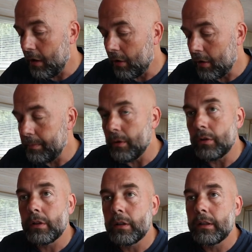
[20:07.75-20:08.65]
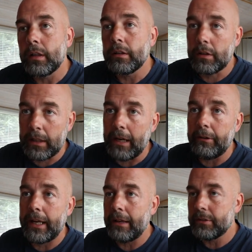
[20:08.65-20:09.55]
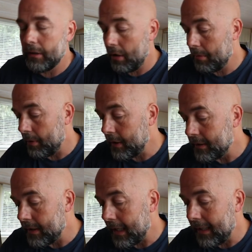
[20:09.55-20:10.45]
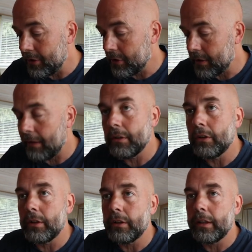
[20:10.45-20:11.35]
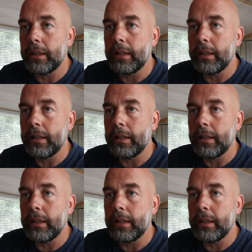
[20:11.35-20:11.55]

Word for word: logbook. Calorie counter logbook is there. Let's just have a look at